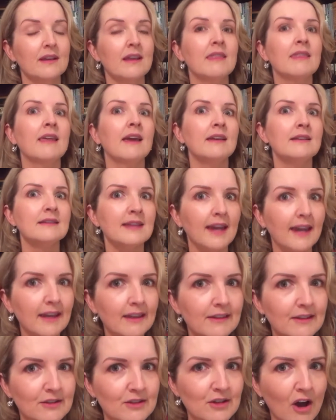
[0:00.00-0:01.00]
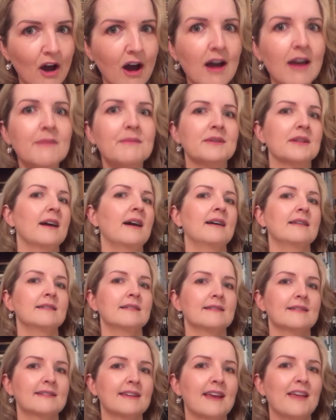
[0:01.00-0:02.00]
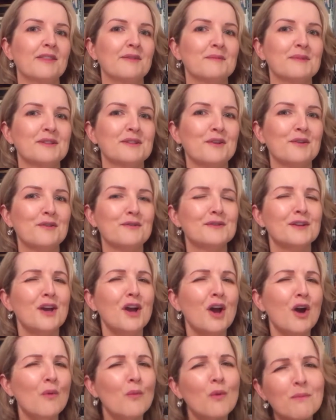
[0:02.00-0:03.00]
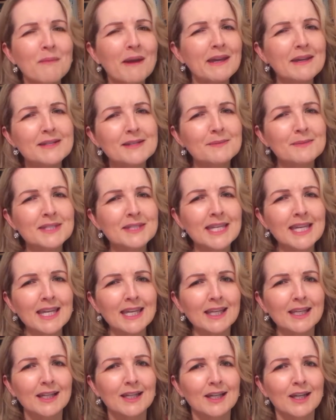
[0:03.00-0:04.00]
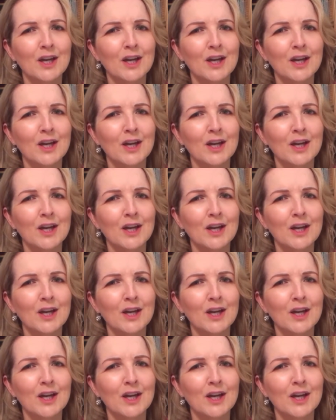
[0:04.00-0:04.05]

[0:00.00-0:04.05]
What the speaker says: They take the time to understand themselves. What makes them tick?